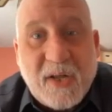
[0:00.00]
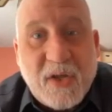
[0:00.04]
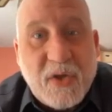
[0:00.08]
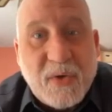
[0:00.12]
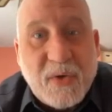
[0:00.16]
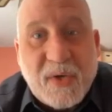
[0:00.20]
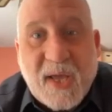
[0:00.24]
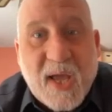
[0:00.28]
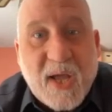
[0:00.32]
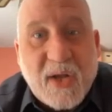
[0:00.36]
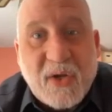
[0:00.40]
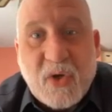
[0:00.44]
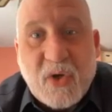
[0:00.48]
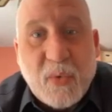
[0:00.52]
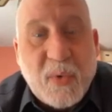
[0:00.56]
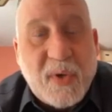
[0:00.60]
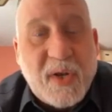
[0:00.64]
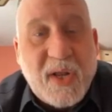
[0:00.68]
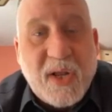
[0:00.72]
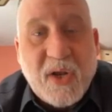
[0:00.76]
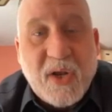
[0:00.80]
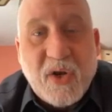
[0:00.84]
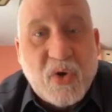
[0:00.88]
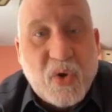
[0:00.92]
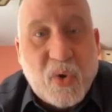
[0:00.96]
You can't do it
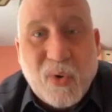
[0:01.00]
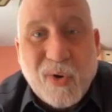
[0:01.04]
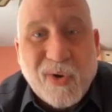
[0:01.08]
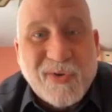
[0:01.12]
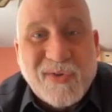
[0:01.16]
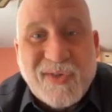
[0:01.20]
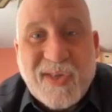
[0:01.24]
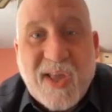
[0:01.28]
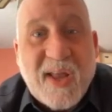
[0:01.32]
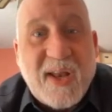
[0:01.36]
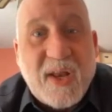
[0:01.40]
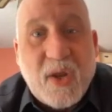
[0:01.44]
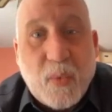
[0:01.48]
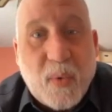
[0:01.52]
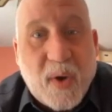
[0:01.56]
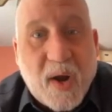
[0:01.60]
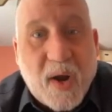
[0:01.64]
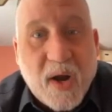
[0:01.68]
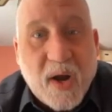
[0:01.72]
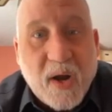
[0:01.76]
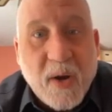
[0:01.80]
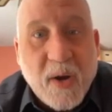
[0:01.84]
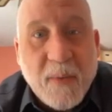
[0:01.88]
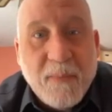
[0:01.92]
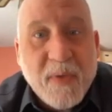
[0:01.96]
indoors
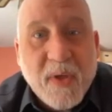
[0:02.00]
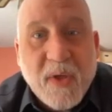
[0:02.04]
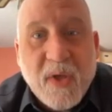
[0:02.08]
anywhere.